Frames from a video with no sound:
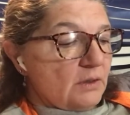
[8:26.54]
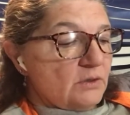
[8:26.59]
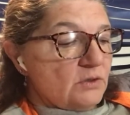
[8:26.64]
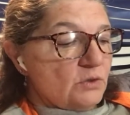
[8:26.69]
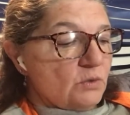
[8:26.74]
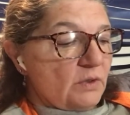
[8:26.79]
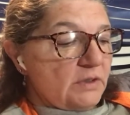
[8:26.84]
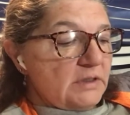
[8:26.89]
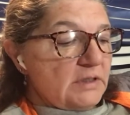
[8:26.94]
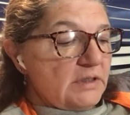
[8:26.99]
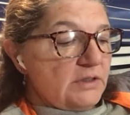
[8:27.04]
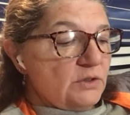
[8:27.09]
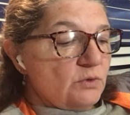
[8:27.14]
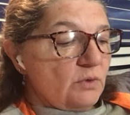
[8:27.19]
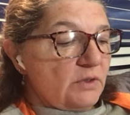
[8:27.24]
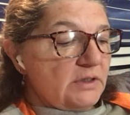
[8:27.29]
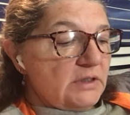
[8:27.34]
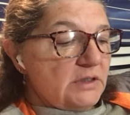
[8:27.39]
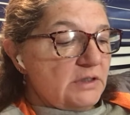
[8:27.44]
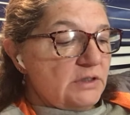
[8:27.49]

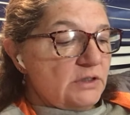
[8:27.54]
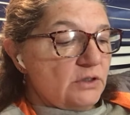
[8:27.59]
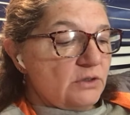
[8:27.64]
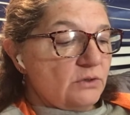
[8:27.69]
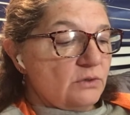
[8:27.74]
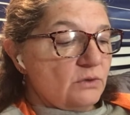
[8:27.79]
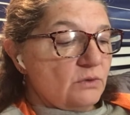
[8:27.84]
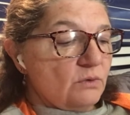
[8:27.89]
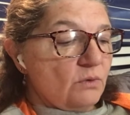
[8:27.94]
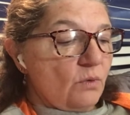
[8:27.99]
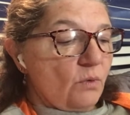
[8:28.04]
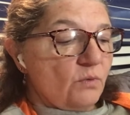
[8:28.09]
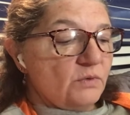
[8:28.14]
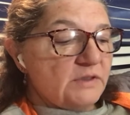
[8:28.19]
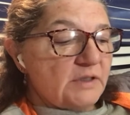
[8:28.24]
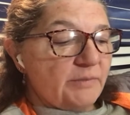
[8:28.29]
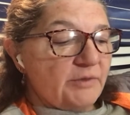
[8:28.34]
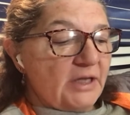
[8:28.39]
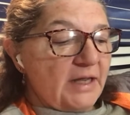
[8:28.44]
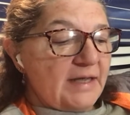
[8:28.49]
2022
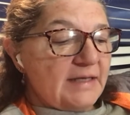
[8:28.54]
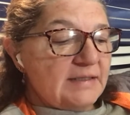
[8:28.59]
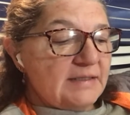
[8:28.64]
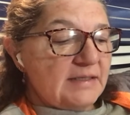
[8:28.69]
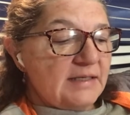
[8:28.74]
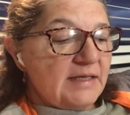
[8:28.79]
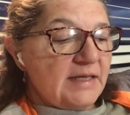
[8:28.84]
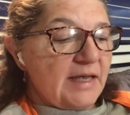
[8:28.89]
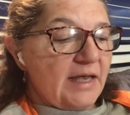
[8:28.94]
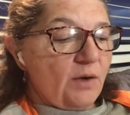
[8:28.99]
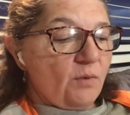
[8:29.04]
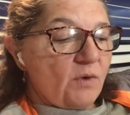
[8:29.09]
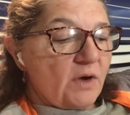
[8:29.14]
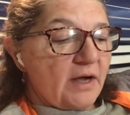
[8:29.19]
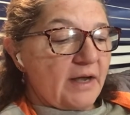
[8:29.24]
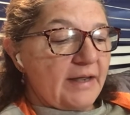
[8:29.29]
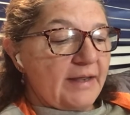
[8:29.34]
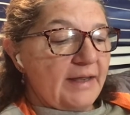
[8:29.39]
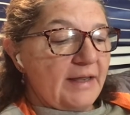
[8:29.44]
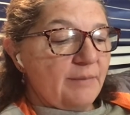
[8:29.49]

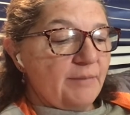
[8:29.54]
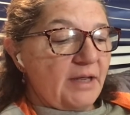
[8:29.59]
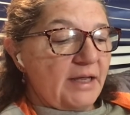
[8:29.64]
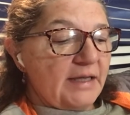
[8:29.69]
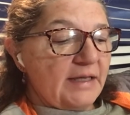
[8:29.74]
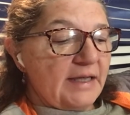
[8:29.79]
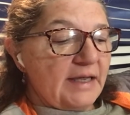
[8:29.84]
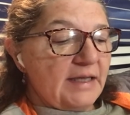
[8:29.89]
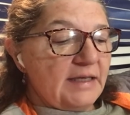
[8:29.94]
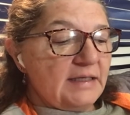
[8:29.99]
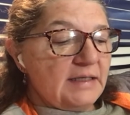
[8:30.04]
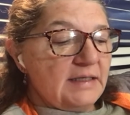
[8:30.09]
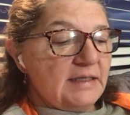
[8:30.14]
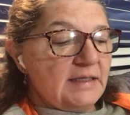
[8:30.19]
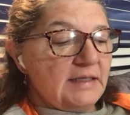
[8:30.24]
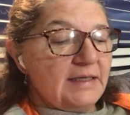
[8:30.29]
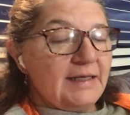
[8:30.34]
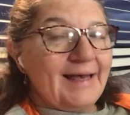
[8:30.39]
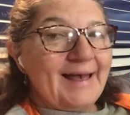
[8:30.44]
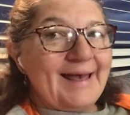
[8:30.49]

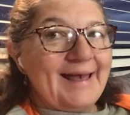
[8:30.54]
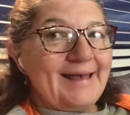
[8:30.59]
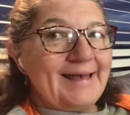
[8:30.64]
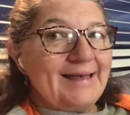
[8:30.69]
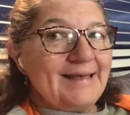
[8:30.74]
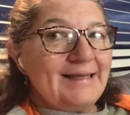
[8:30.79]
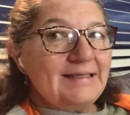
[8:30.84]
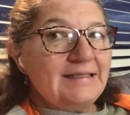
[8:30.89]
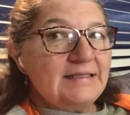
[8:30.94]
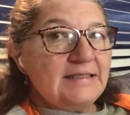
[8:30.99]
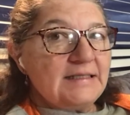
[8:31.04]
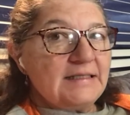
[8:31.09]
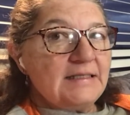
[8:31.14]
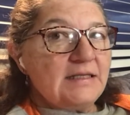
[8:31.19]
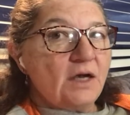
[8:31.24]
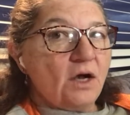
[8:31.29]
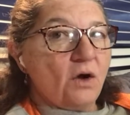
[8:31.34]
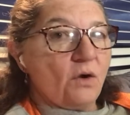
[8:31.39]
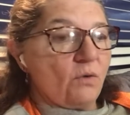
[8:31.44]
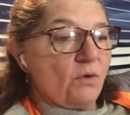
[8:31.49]

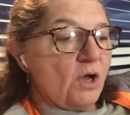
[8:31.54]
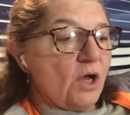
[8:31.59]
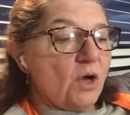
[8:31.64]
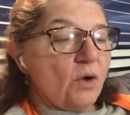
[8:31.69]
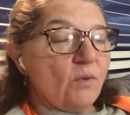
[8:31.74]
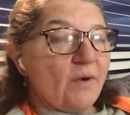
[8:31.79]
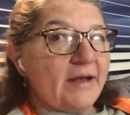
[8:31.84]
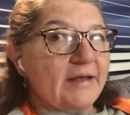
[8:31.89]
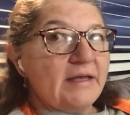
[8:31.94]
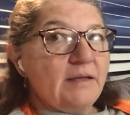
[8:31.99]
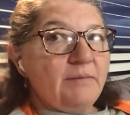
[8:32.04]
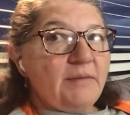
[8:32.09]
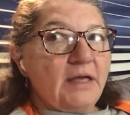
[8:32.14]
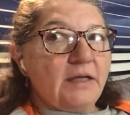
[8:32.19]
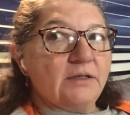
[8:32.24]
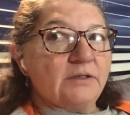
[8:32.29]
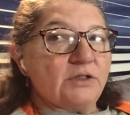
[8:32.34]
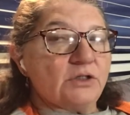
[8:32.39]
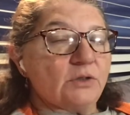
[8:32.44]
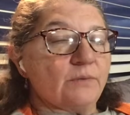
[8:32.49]
WACKYMAKEADO, Wacky
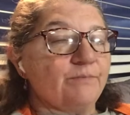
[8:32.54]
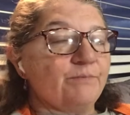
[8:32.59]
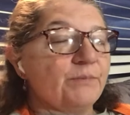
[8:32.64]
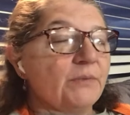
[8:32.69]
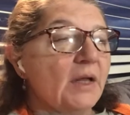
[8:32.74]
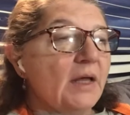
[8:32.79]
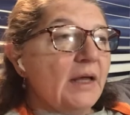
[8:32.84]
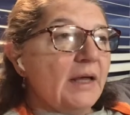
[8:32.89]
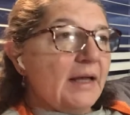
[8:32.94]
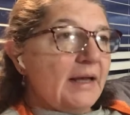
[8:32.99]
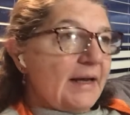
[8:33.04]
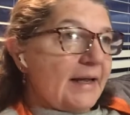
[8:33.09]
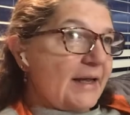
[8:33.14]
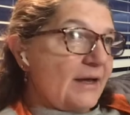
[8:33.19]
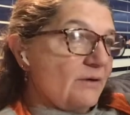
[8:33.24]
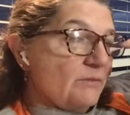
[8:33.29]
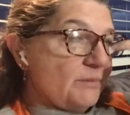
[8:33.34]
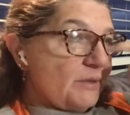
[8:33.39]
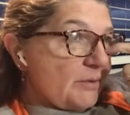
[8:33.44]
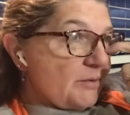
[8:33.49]
Make a Do. And I
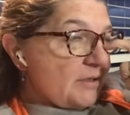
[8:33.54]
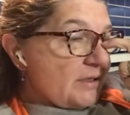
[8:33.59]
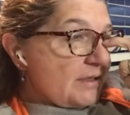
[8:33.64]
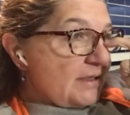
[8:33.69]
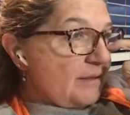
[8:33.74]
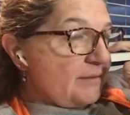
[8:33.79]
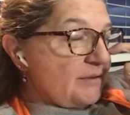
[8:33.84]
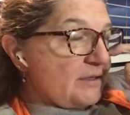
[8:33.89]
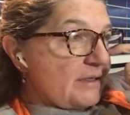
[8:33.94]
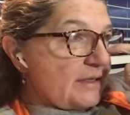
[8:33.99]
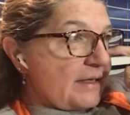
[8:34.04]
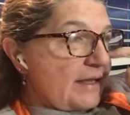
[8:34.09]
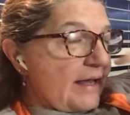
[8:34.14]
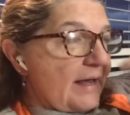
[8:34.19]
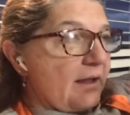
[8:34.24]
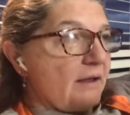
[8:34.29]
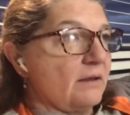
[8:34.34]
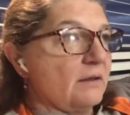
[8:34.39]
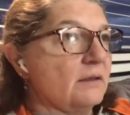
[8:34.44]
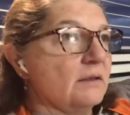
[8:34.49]
can't remember the name of the
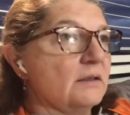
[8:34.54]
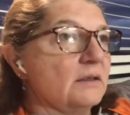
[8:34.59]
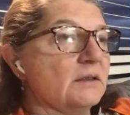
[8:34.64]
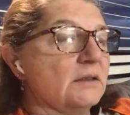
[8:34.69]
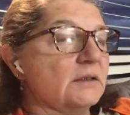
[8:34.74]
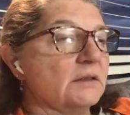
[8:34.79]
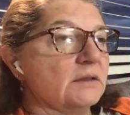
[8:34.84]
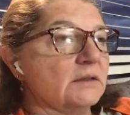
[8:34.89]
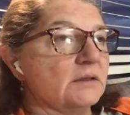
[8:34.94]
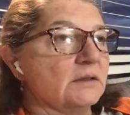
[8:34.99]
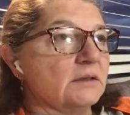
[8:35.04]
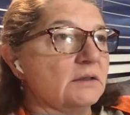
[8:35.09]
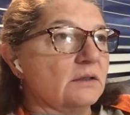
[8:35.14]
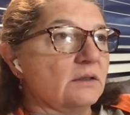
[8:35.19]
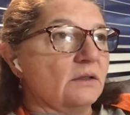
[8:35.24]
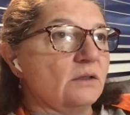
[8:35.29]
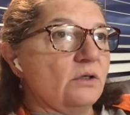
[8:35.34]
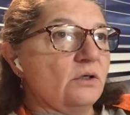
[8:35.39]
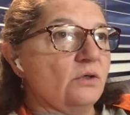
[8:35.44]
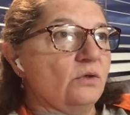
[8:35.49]
gal
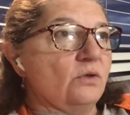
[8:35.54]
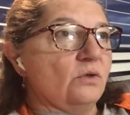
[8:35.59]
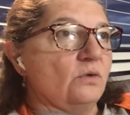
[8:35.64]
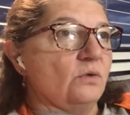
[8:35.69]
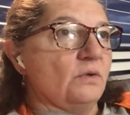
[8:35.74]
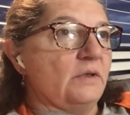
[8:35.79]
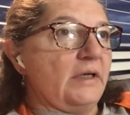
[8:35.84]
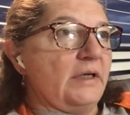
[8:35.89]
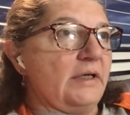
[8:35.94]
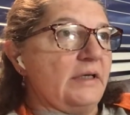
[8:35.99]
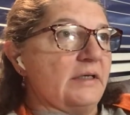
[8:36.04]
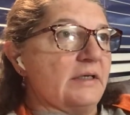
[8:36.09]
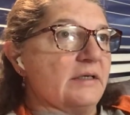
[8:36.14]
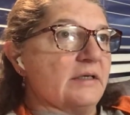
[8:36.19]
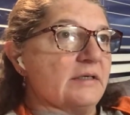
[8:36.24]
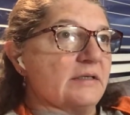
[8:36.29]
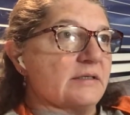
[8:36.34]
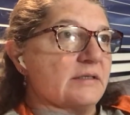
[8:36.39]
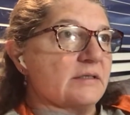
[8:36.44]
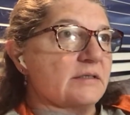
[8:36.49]
who
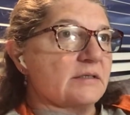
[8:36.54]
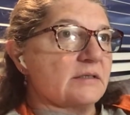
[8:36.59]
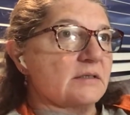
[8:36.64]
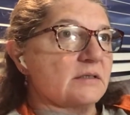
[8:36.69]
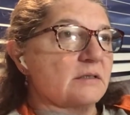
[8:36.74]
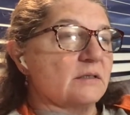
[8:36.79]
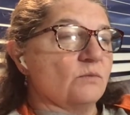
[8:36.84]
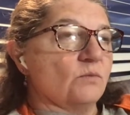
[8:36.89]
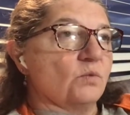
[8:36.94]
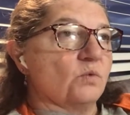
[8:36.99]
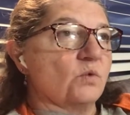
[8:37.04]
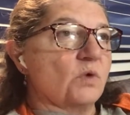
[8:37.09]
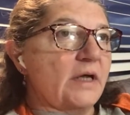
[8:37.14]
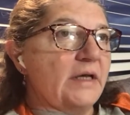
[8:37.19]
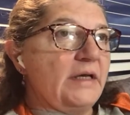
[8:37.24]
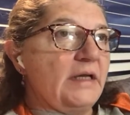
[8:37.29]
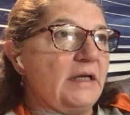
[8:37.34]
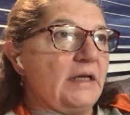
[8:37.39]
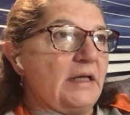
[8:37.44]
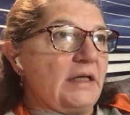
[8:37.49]
is
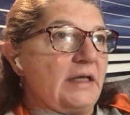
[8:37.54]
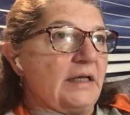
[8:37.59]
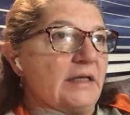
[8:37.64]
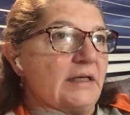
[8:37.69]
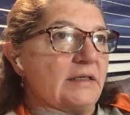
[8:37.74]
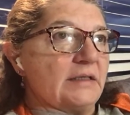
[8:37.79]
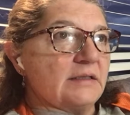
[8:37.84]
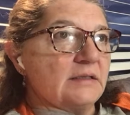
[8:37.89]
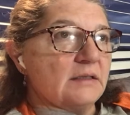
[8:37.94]
running it,